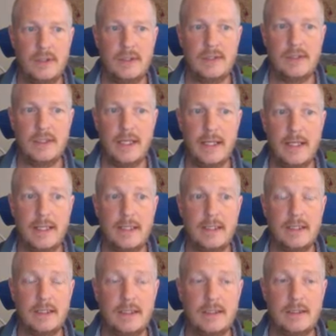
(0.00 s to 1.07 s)

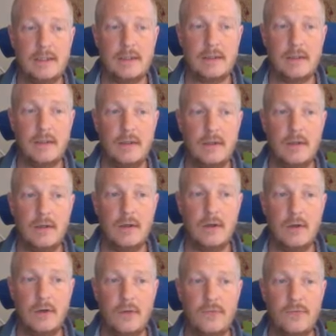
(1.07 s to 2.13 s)
states
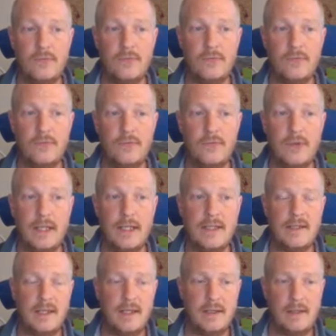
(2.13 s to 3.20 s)
of,
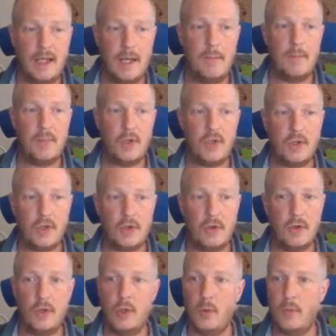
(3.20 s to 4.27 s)
let's say,
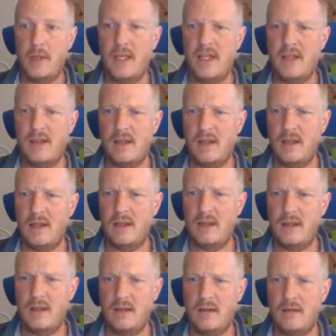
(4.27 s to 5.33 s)
temperature, humidity,
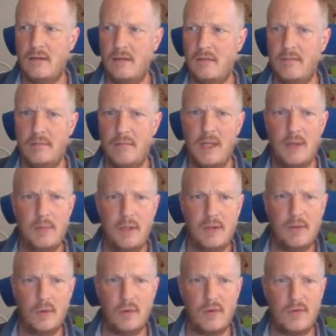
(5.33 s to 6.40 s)
and maybe
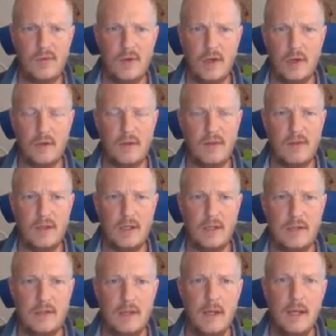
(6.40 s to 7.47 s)
2 or 3 other
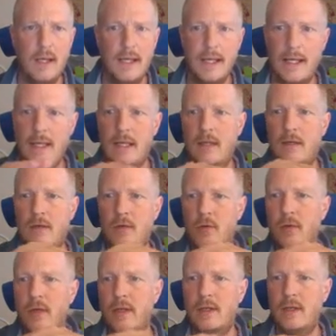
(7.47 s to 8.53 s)
things
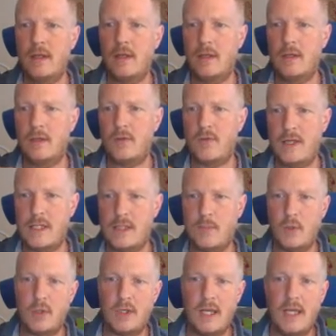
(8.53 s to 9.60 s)
during the
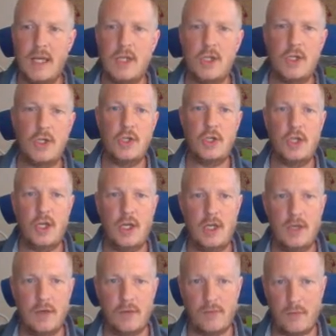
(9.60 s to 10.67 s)
transportation
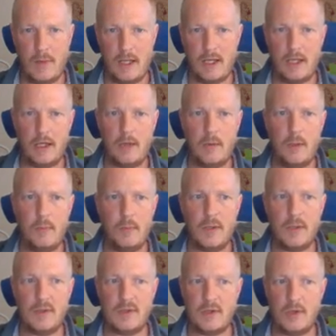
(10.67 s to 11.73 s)
chain of a medicament.
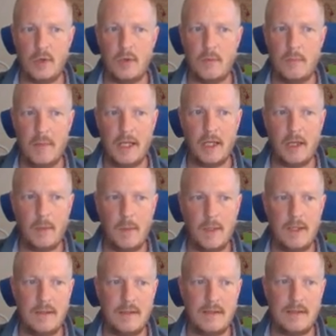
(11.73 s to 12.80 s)
Because certain
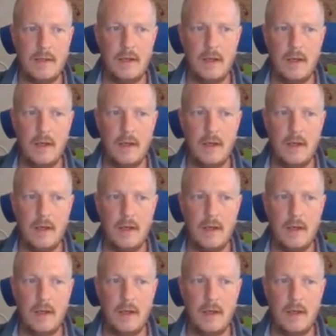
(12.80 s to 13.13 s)
medicaments